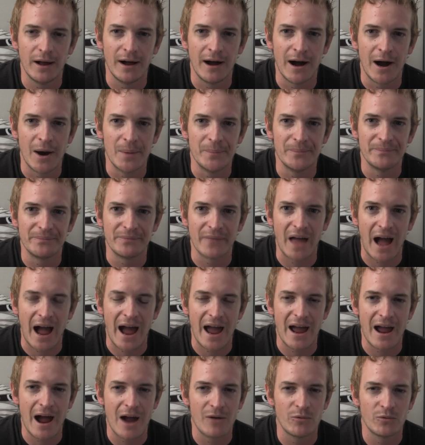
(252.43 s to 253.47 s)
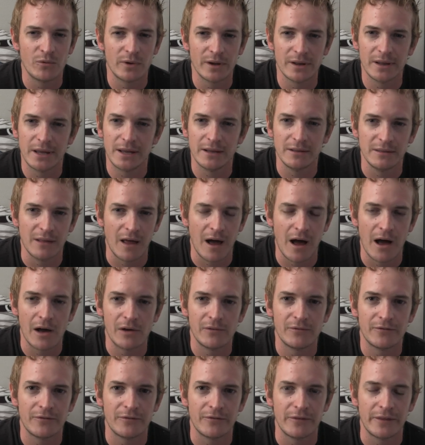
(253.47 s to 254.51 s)
I really
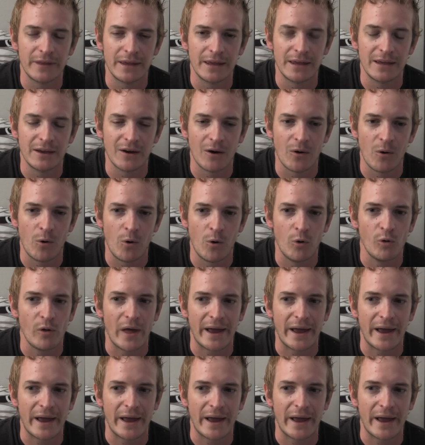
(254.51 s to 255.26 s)
love the whole,